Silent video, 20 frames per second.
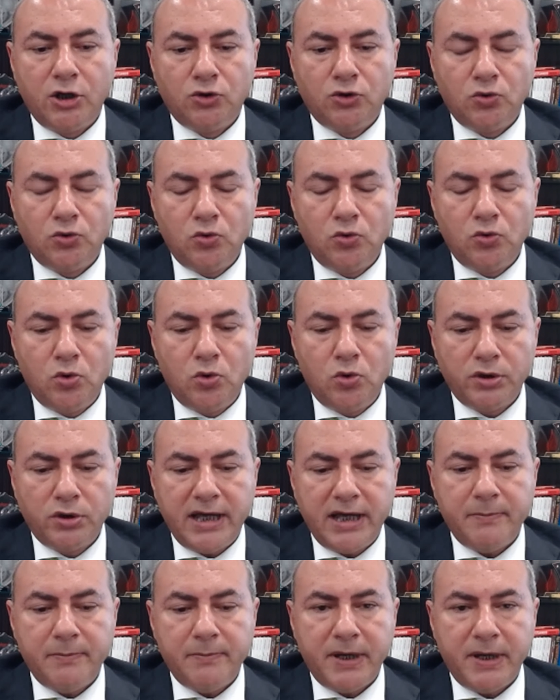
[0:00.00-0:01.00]
to
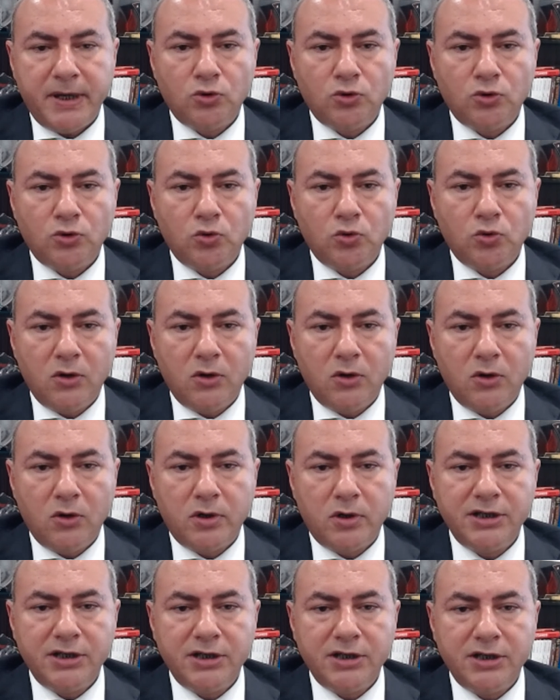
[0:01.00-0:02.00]
tap into our
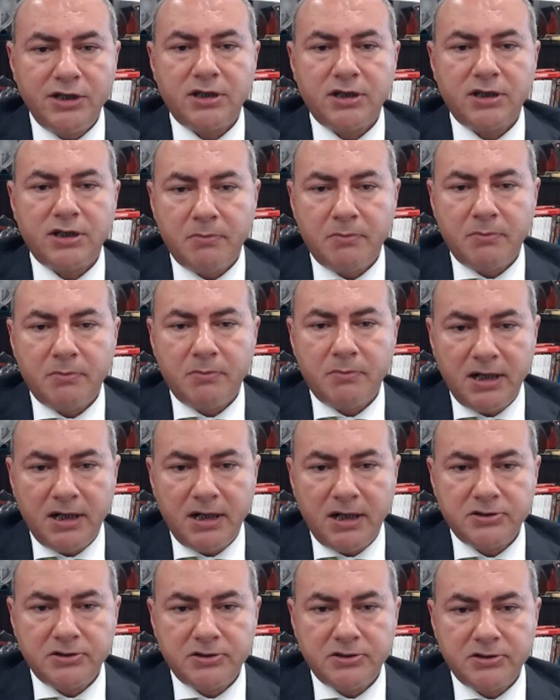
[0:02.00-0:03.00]
digital
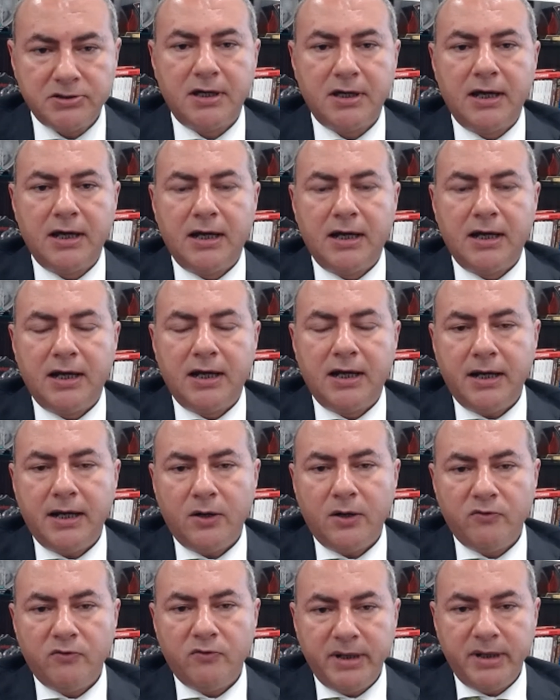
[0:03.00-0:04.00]
capabilities. And
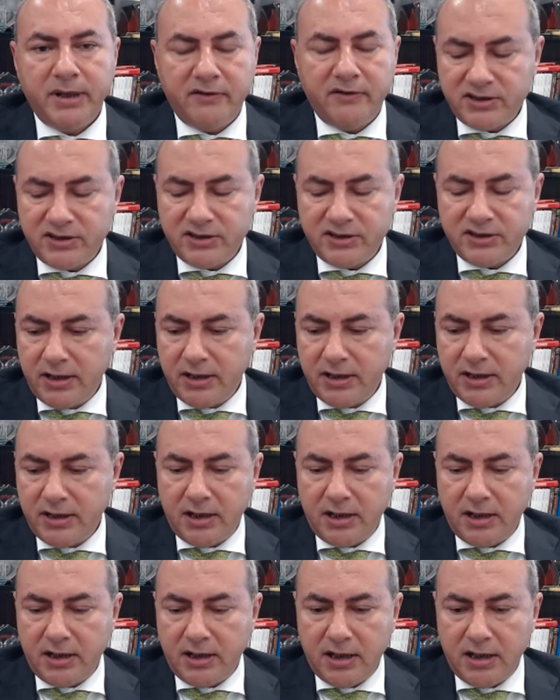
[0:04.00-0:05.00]
we've been investing
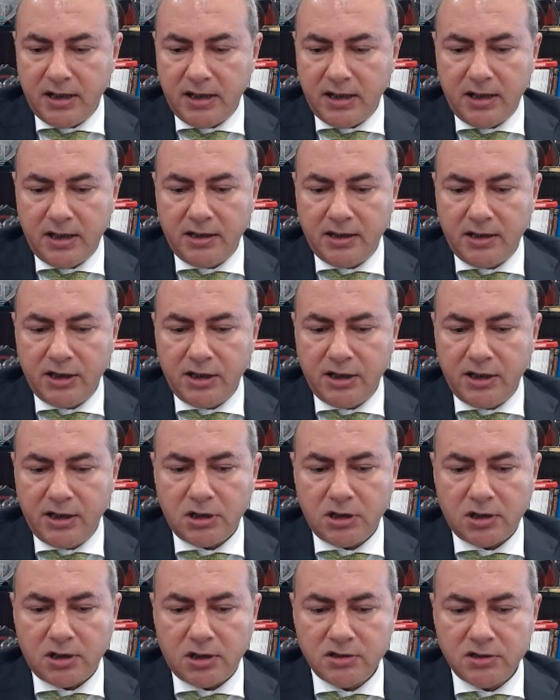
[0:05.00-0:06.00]
in
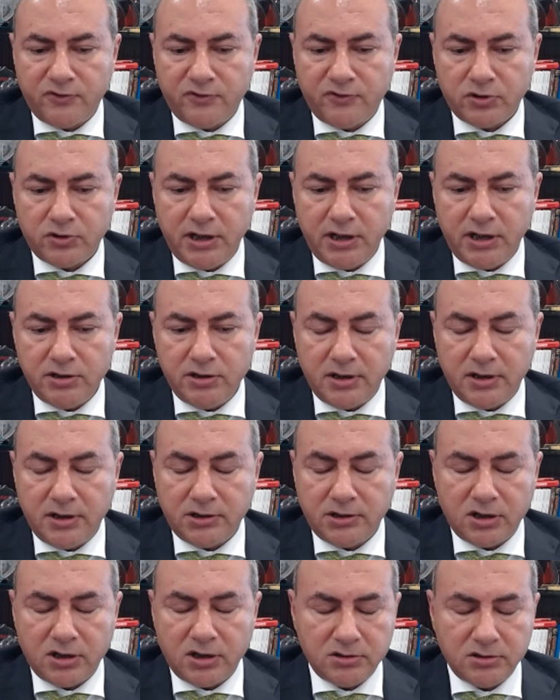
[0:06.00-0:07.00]
digital
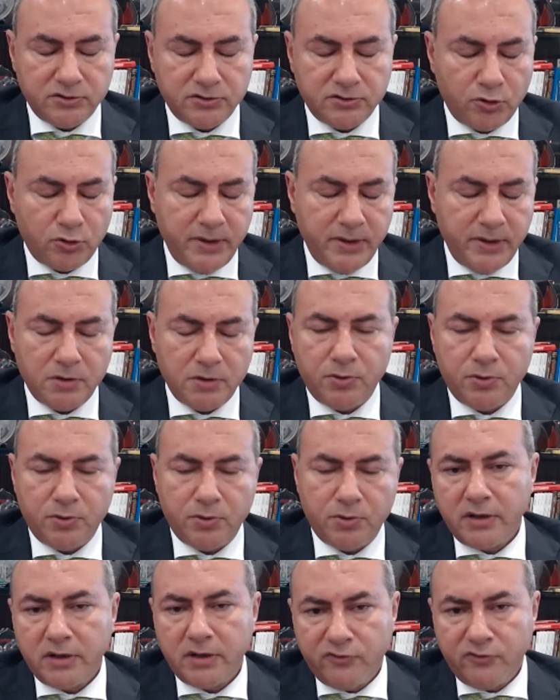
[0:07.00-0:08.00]
transformation
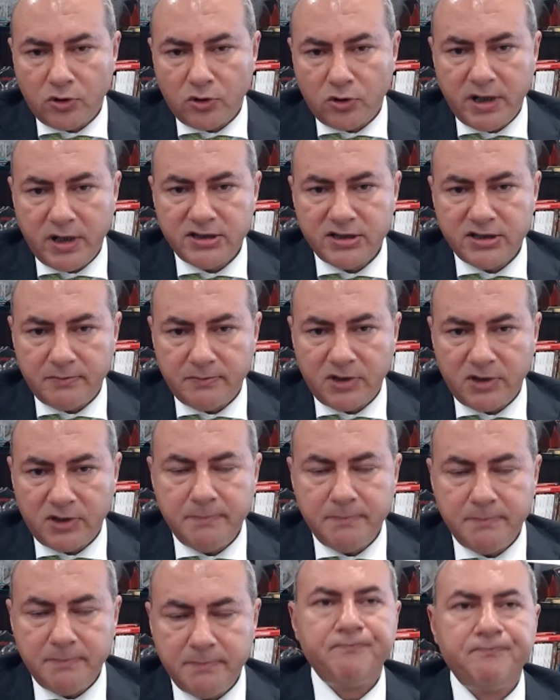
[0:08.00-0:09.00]
program for quite some
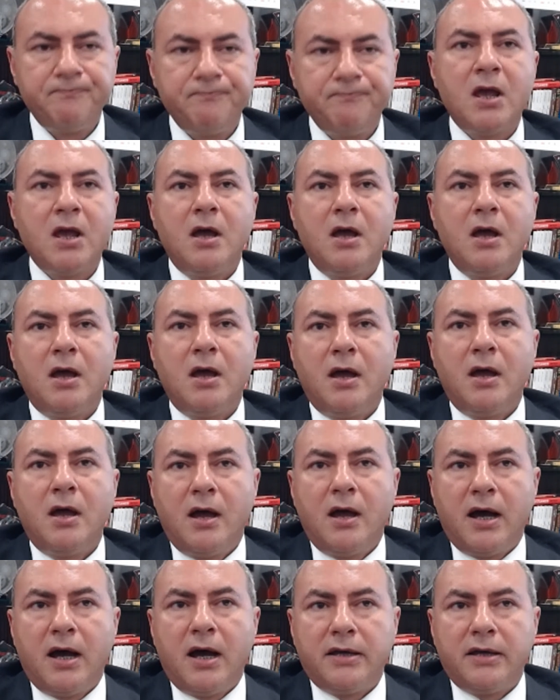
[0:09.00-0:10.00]
time.
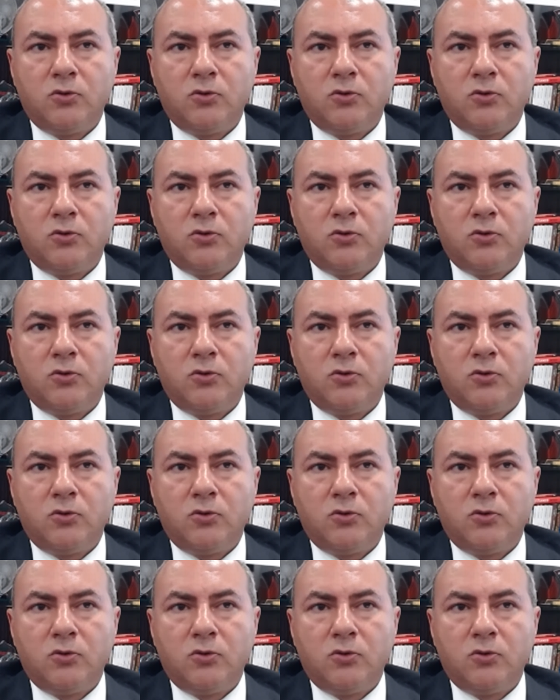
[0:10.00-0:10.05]
I